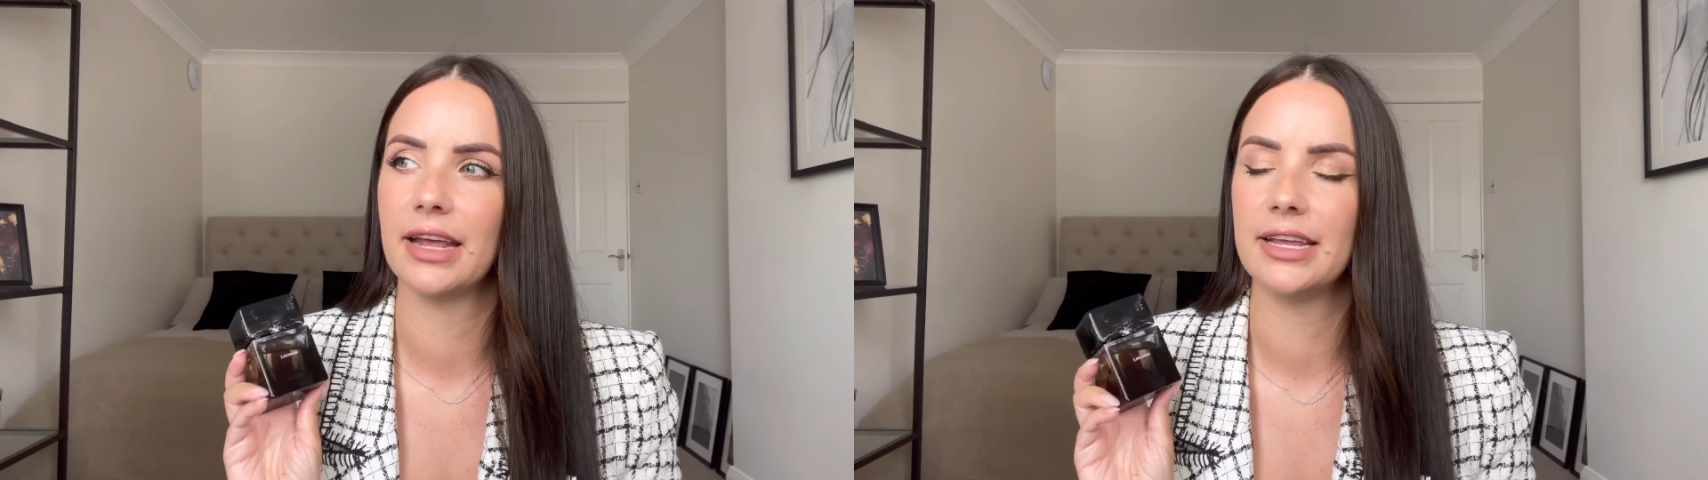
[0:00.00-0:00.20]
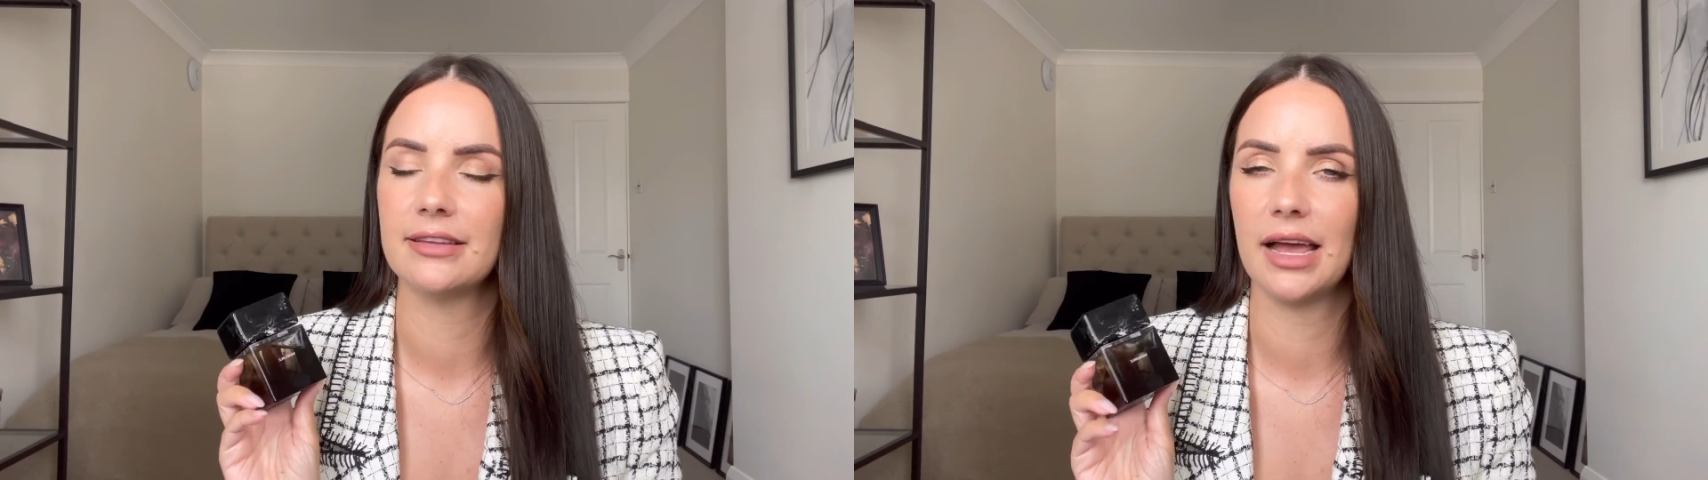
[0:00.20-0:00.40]

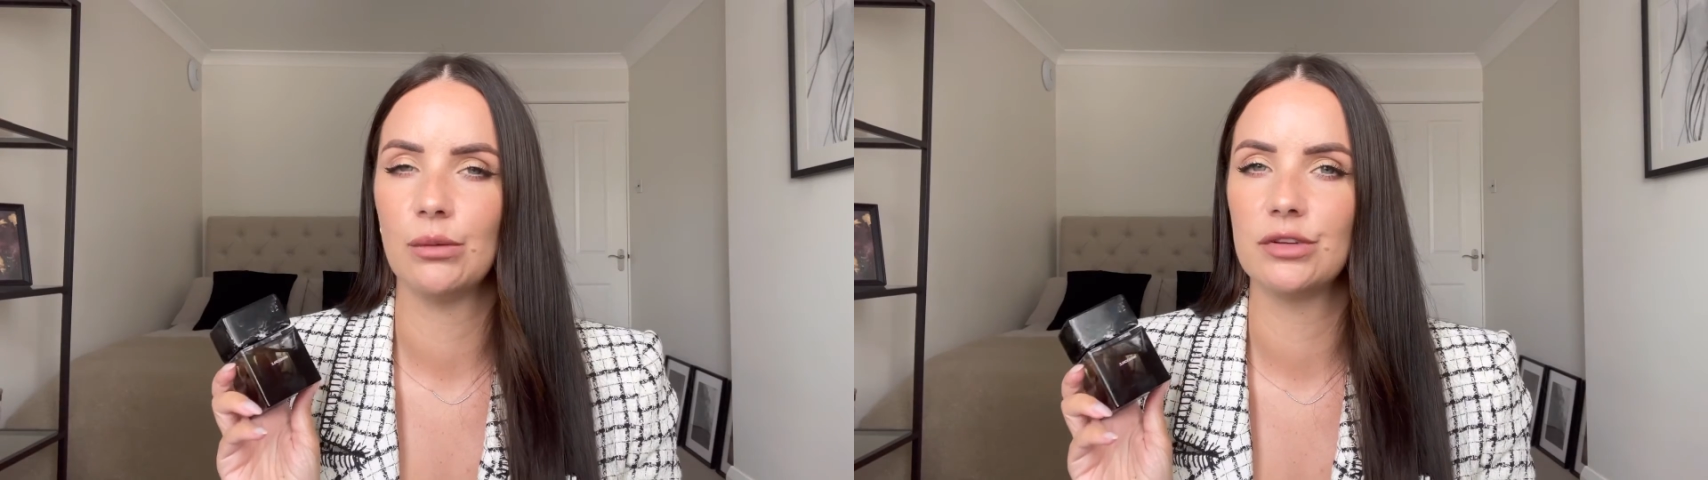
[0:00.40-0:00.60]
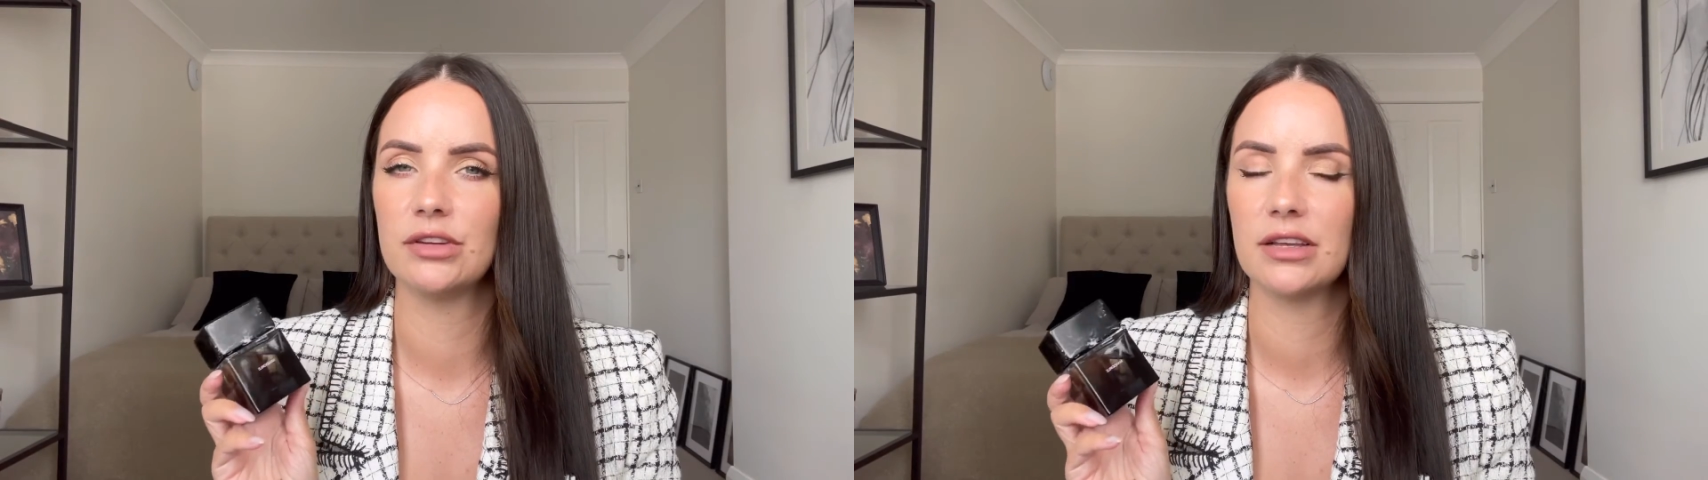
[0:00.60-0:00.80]
eight
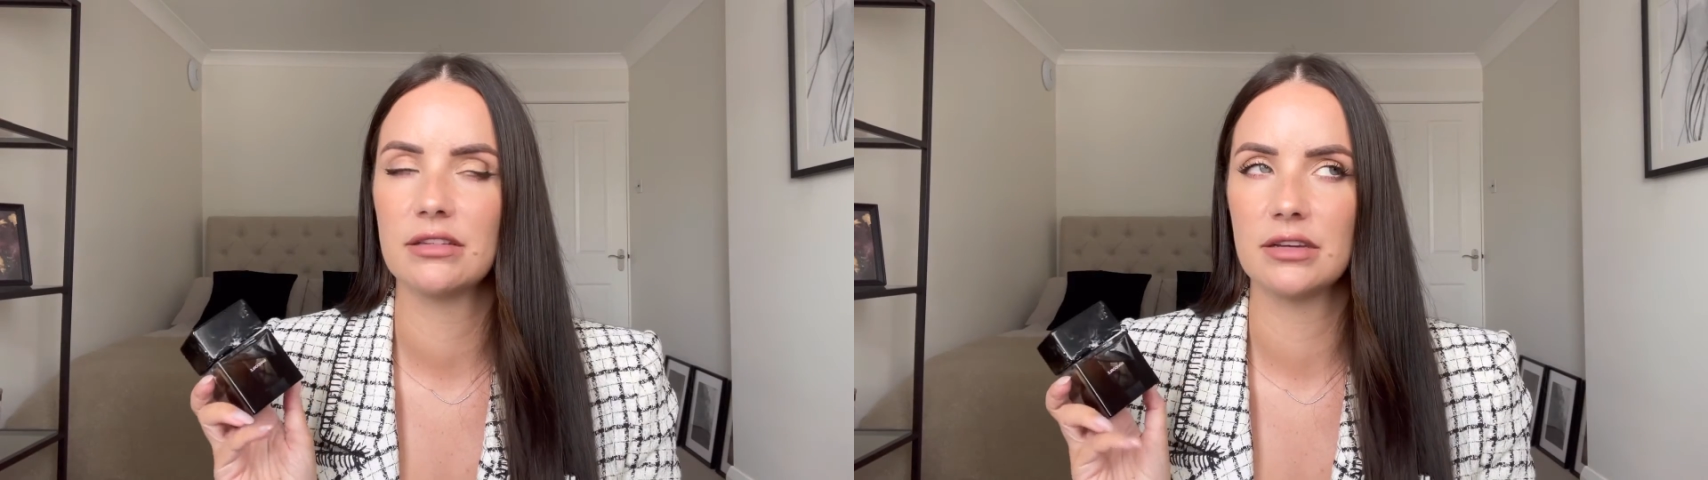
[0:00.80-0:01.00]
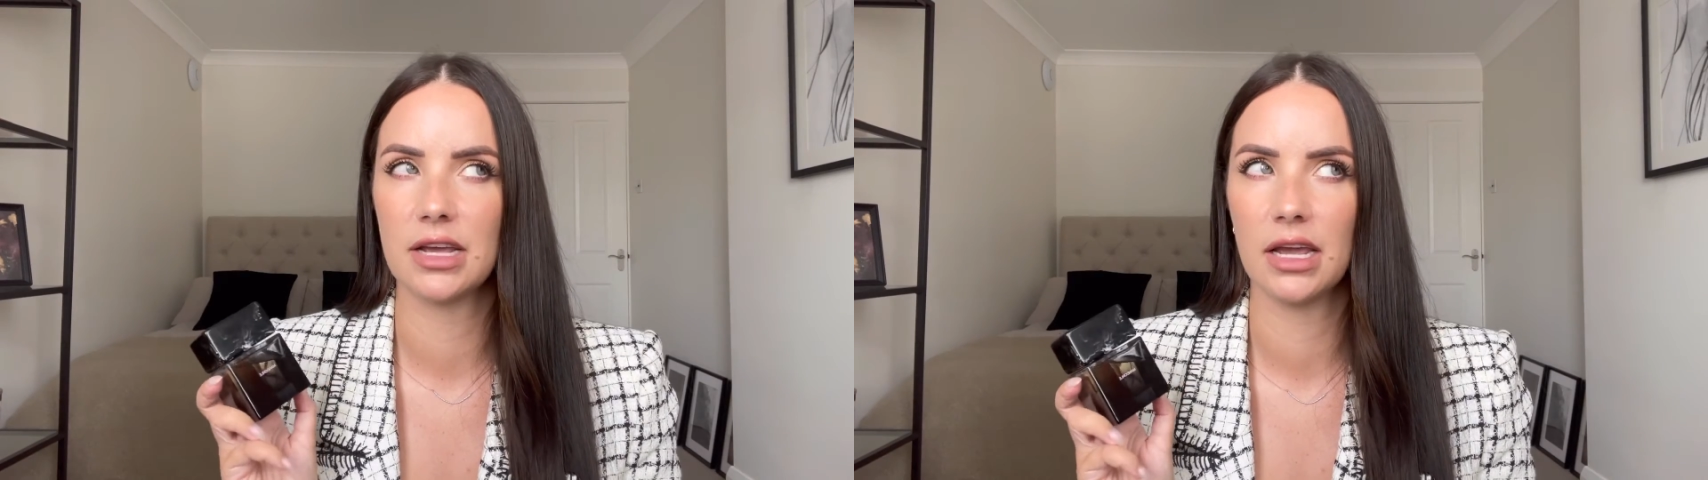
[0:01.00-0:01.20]
hours
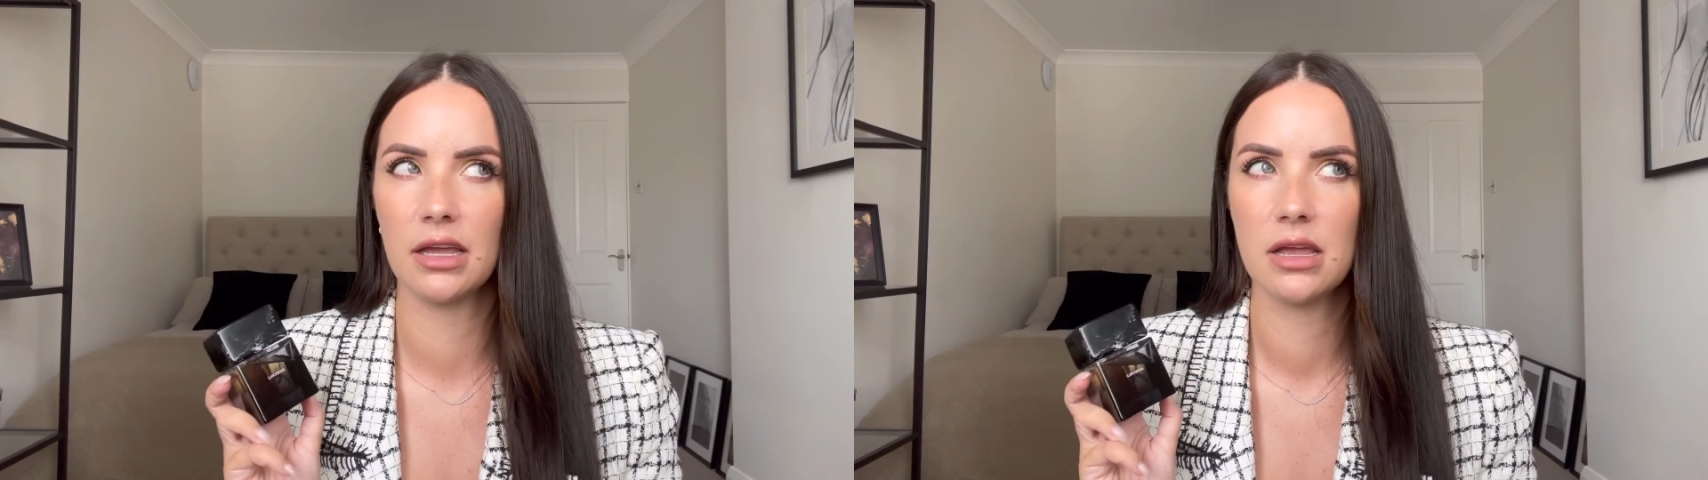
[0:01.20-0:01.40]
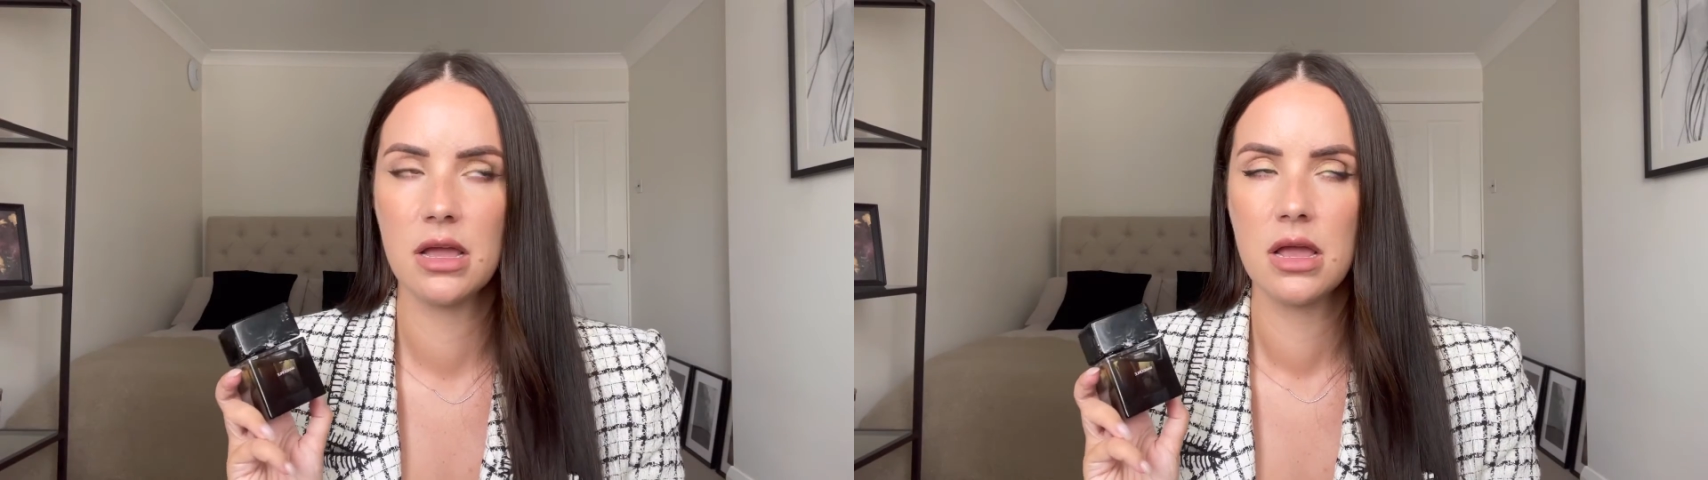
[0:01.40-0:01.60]

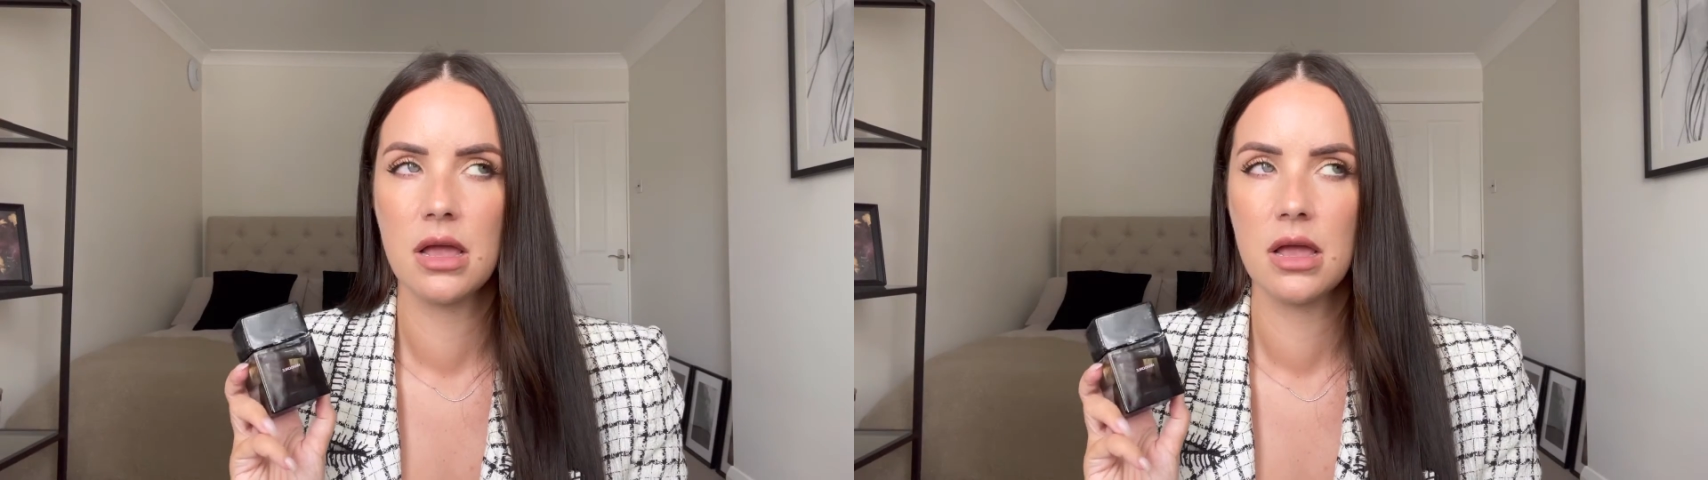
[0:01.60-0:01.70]
yesterday,